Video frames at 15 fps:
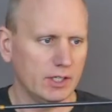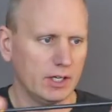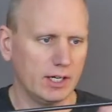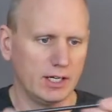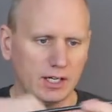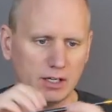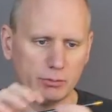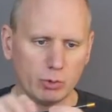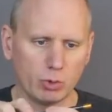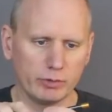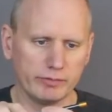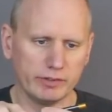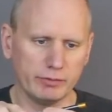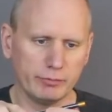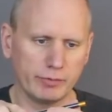or
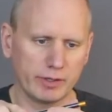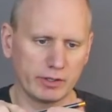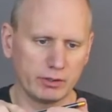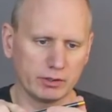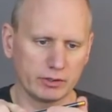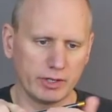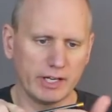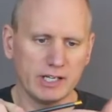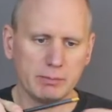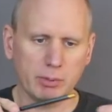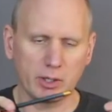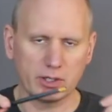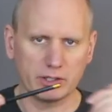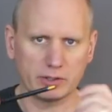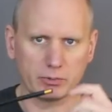even a ferrule or any
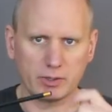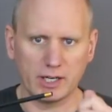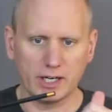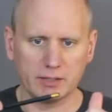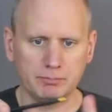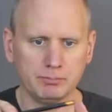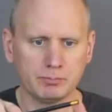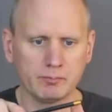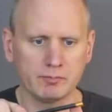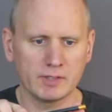part of the rod,